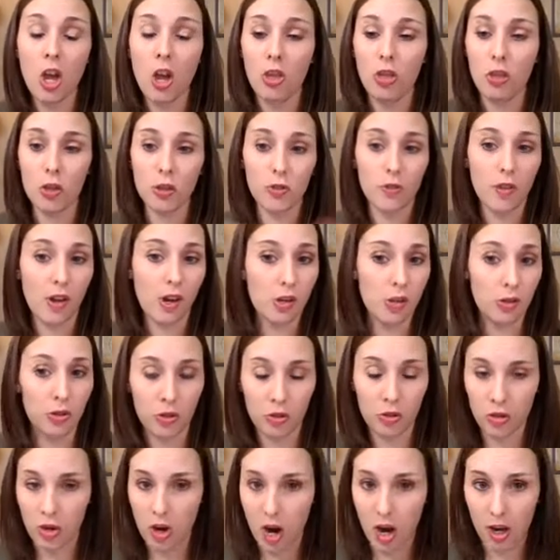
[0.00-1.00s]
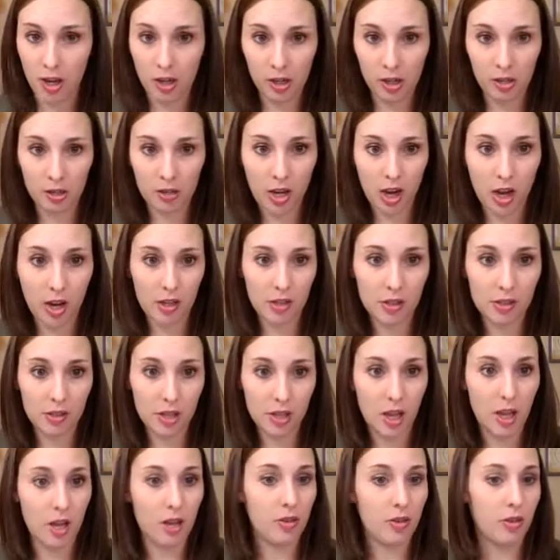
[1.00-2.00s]
Those values are not in our data
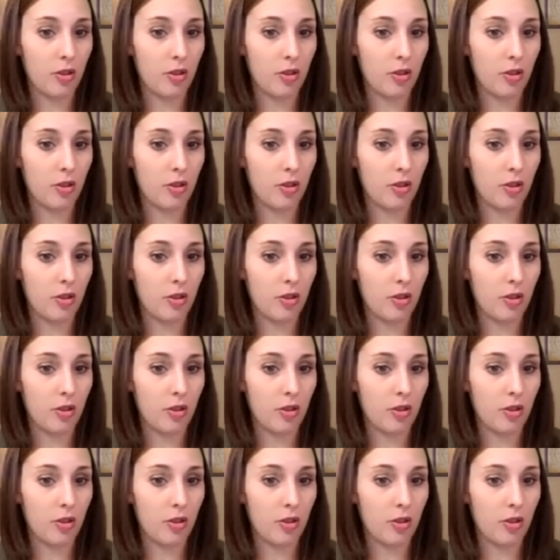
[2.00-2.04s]
set.